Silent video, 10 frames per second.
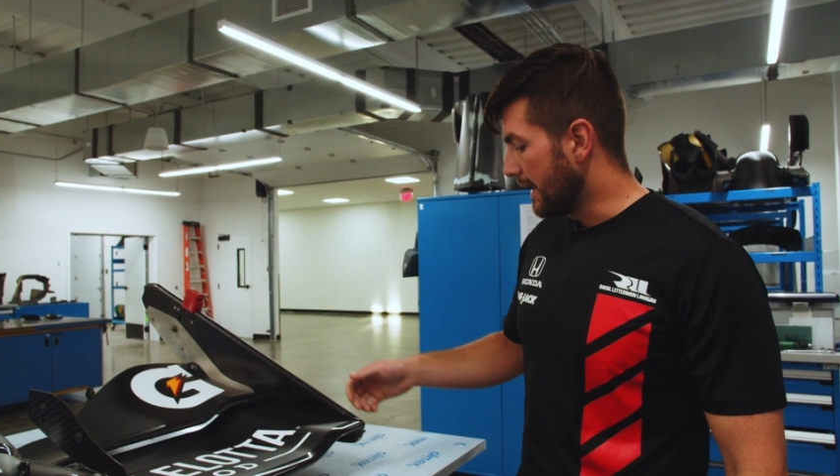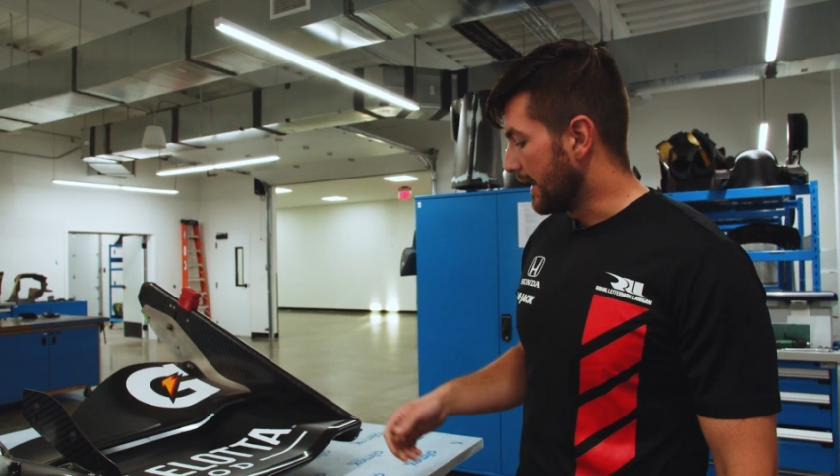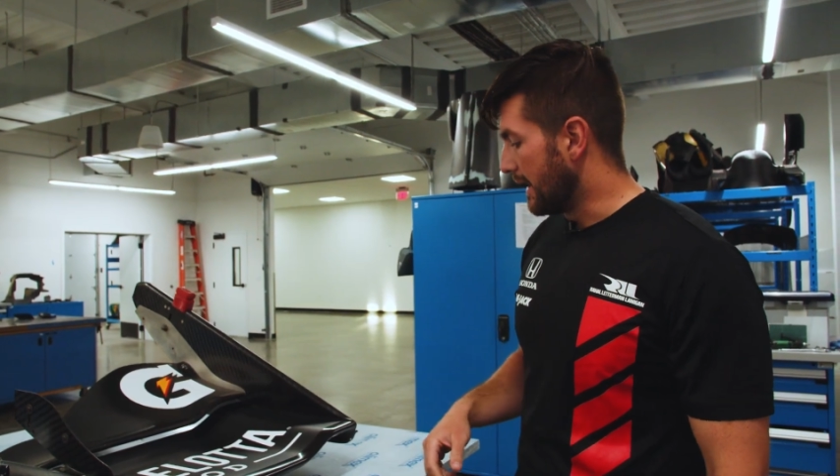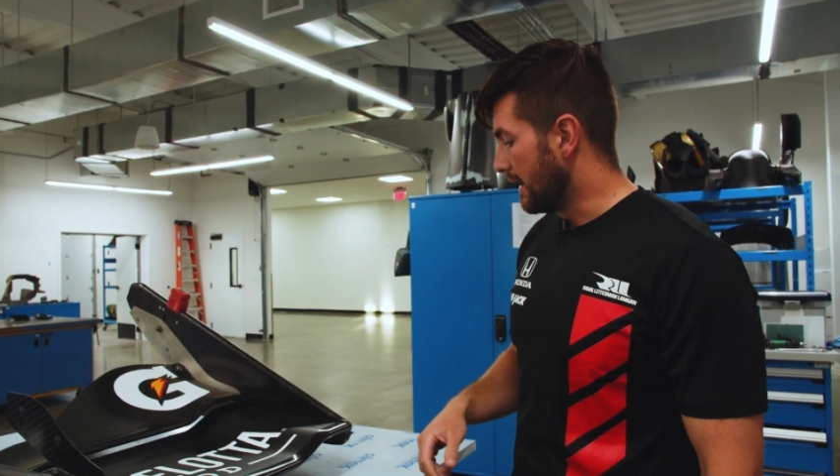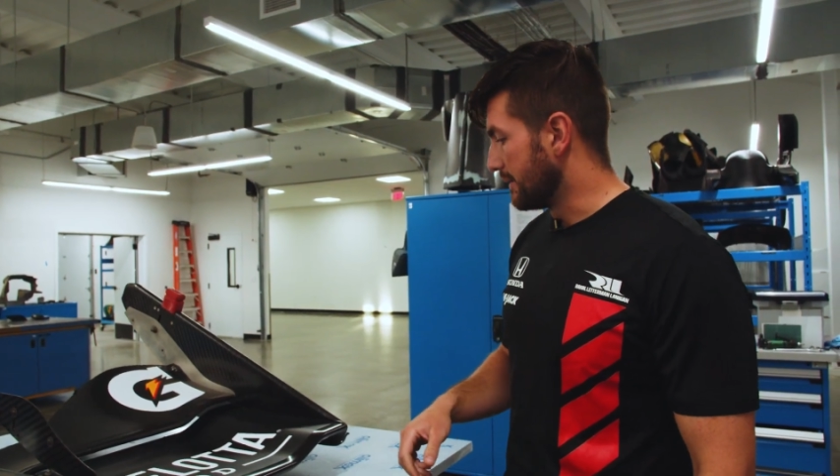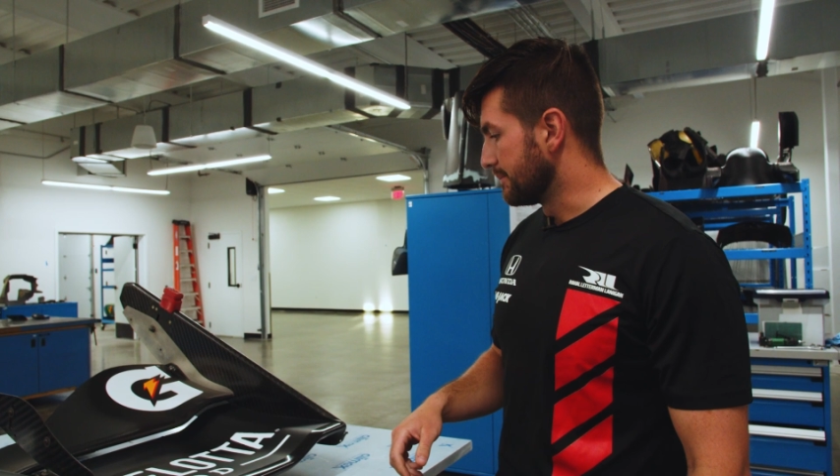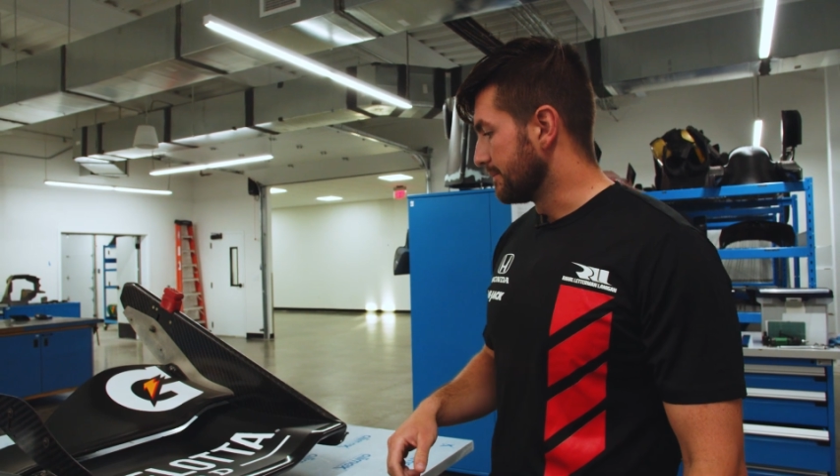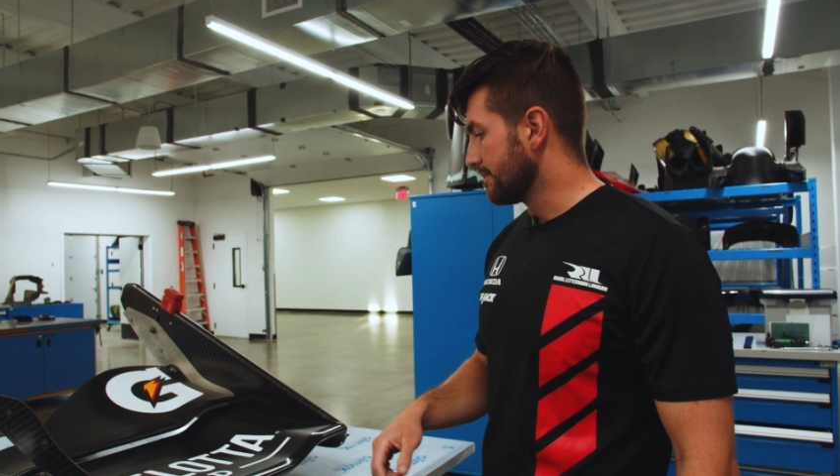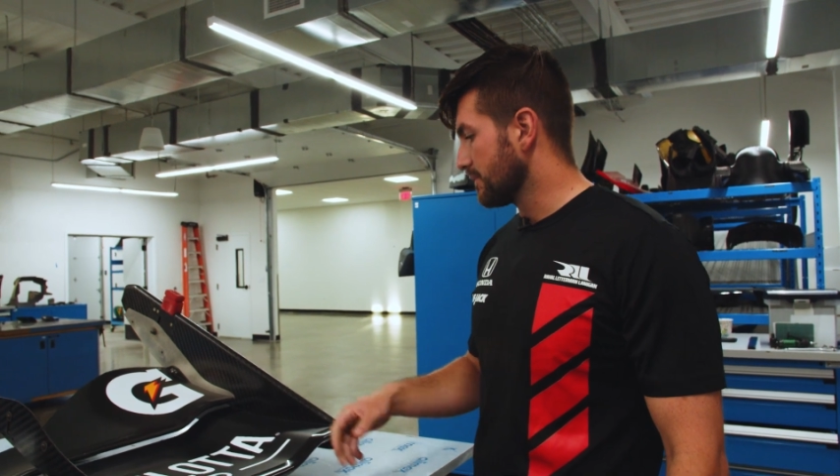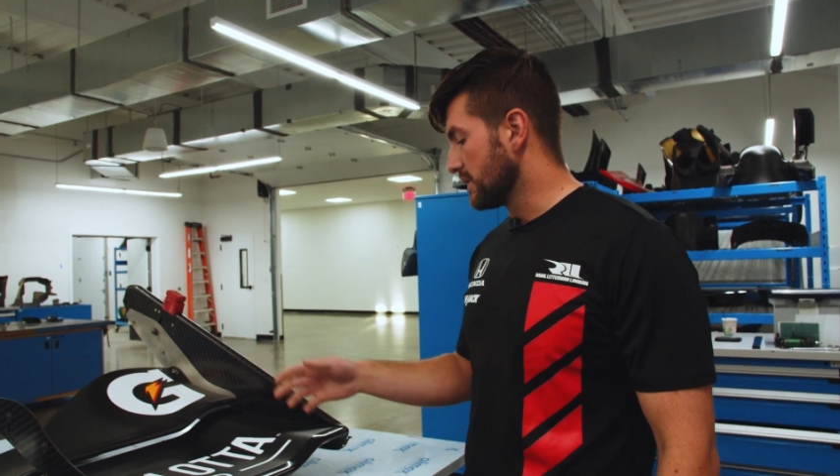
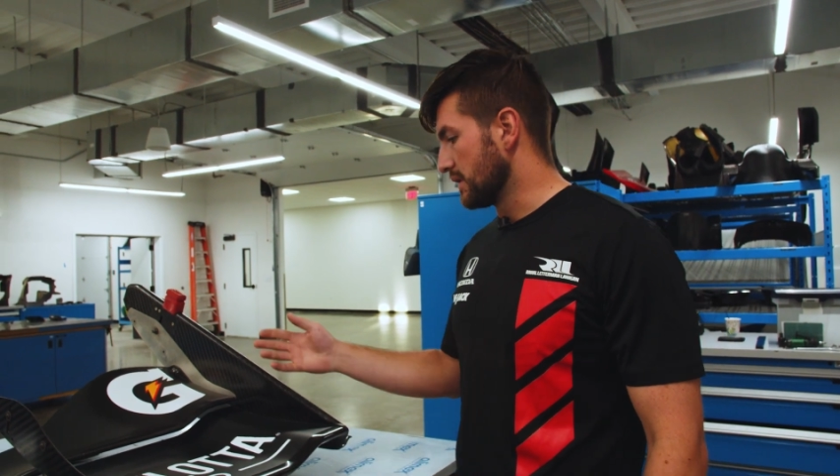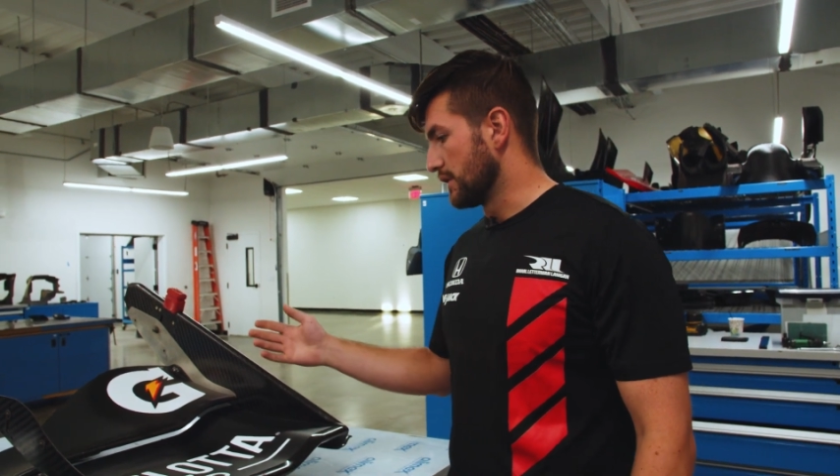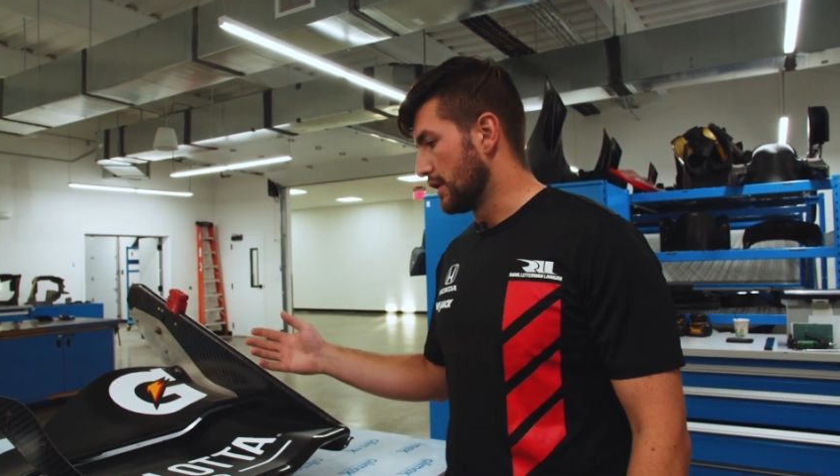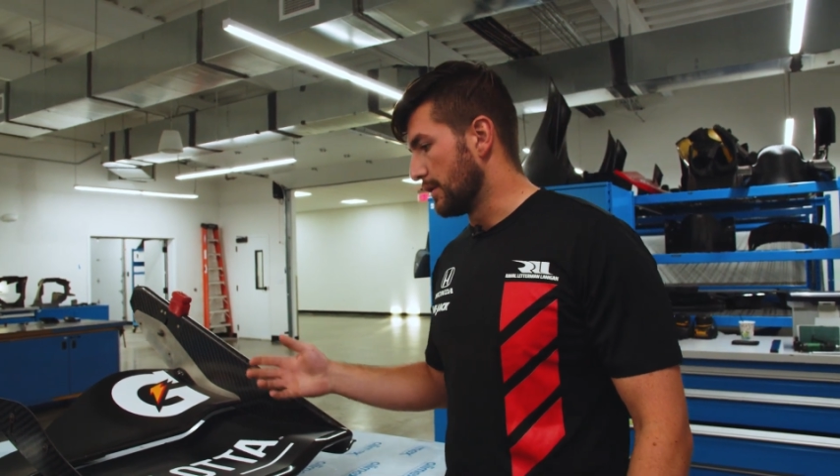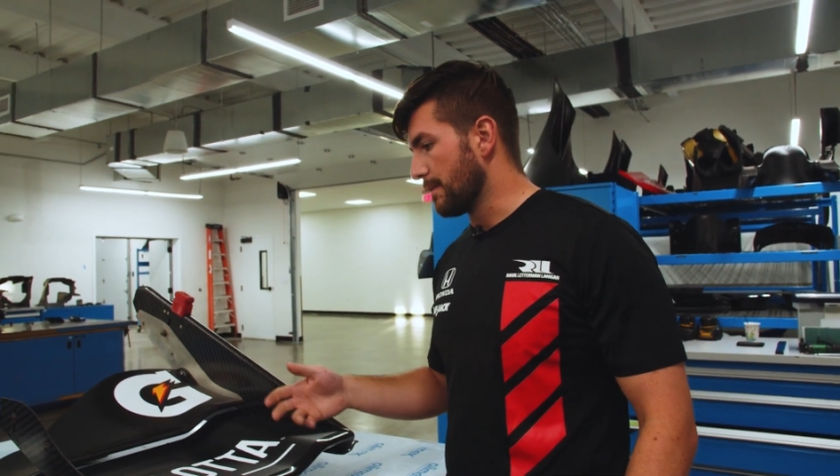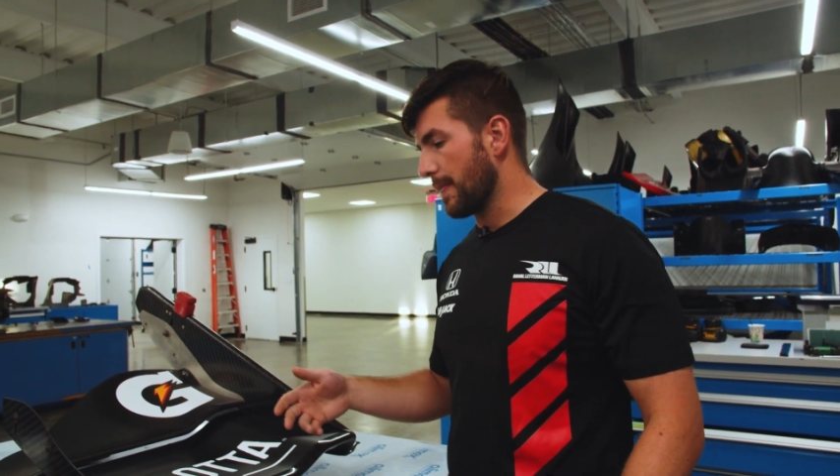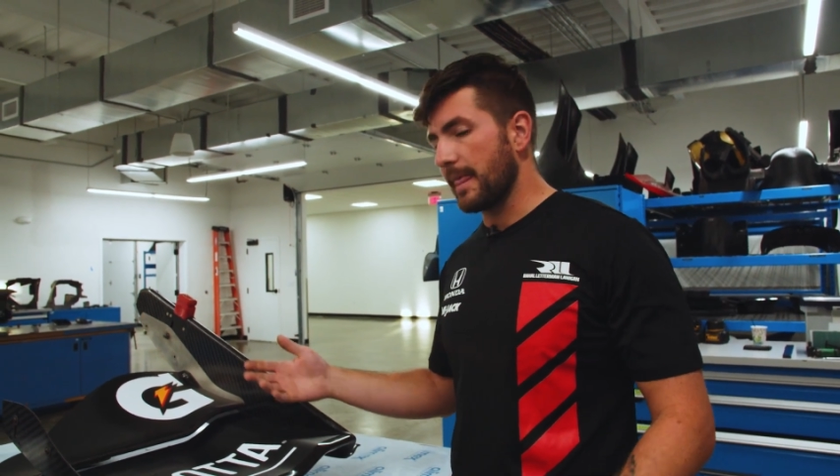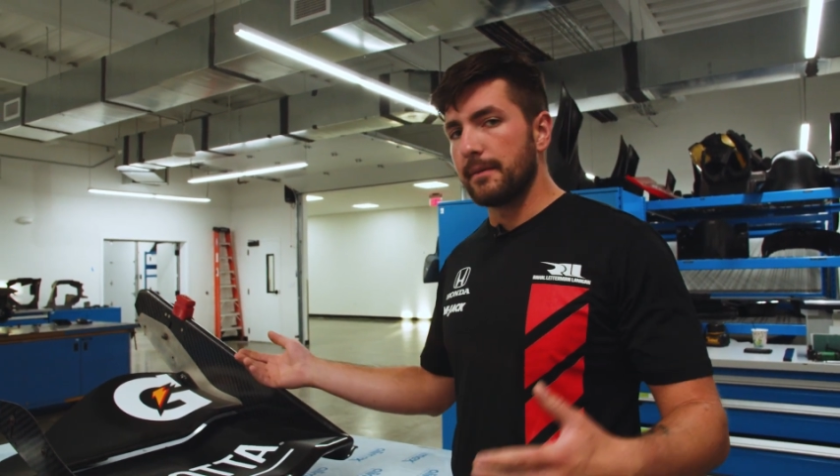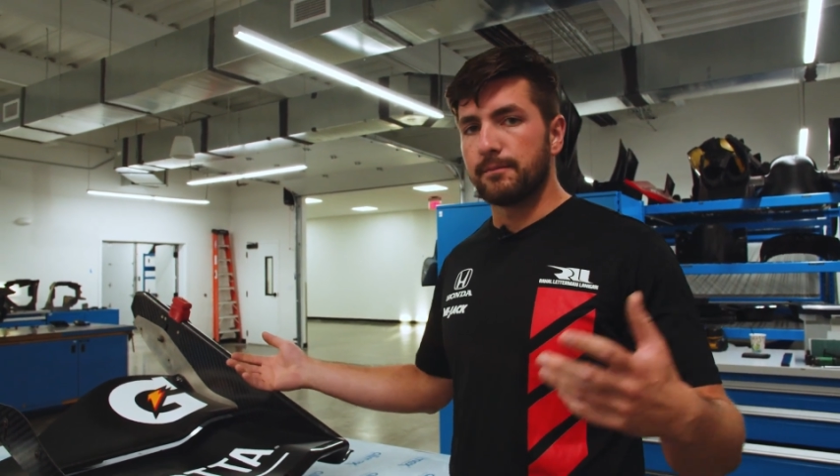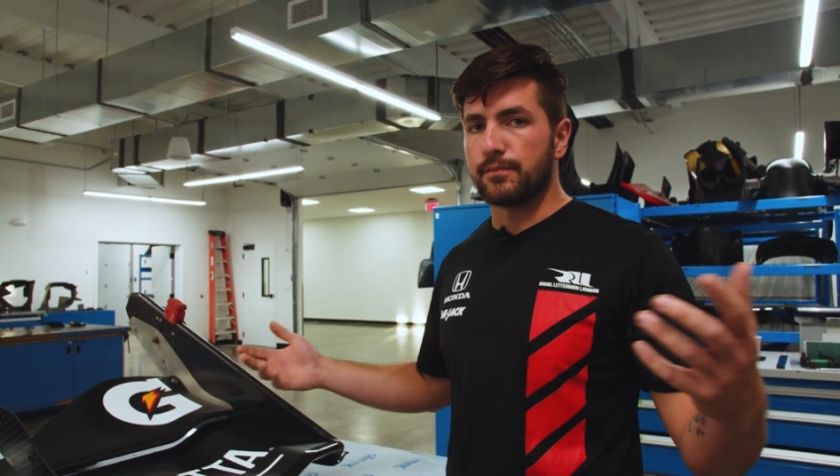and
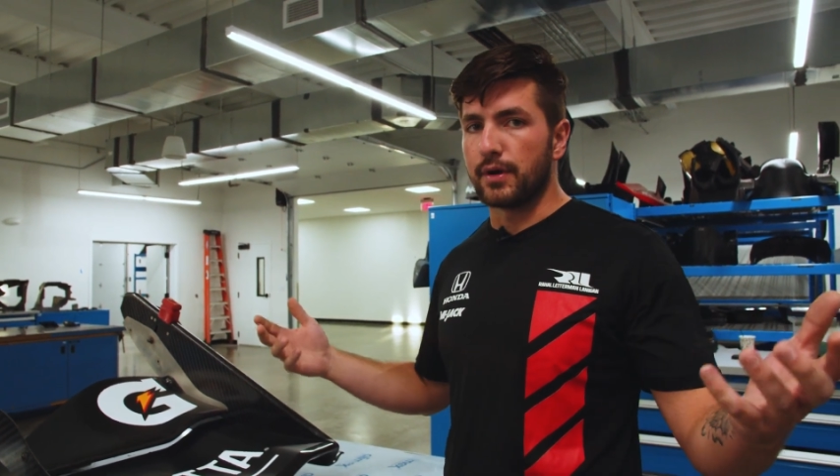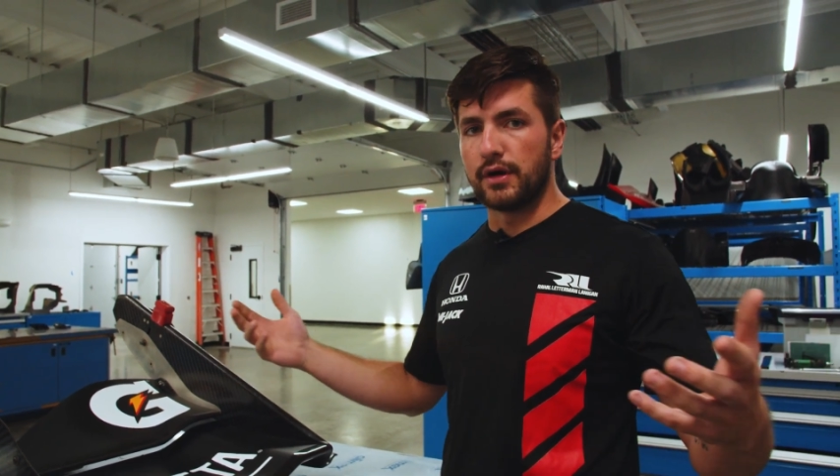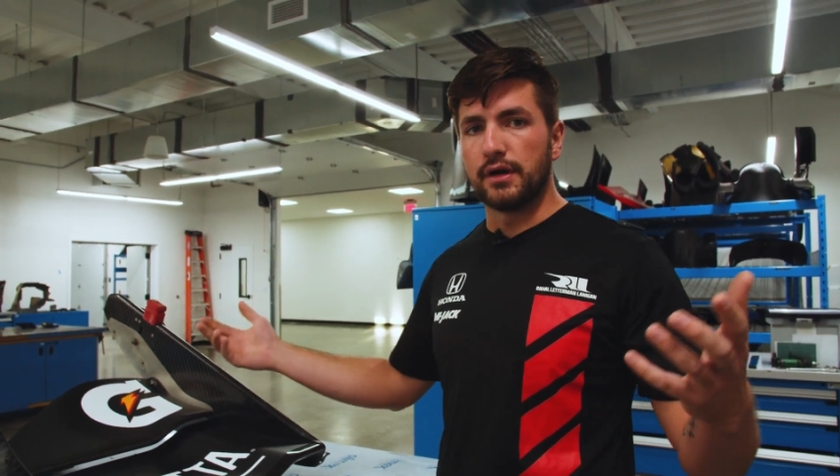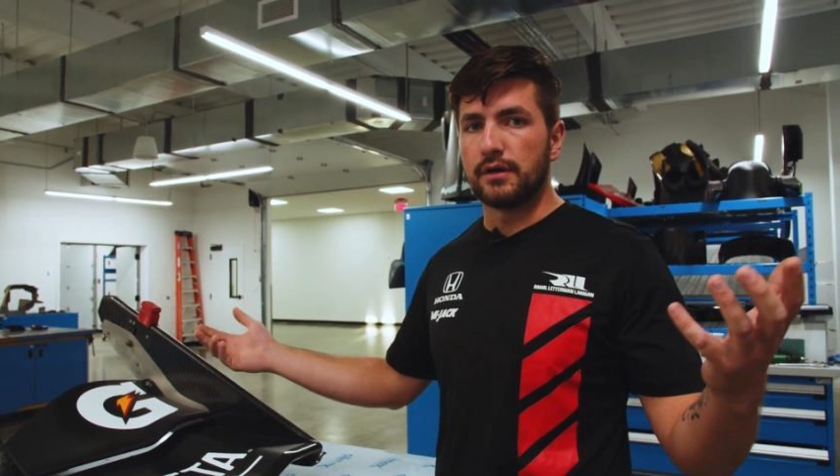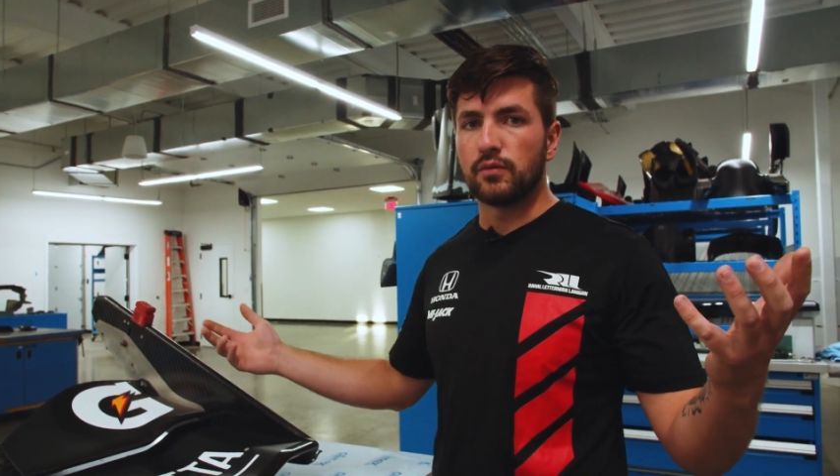per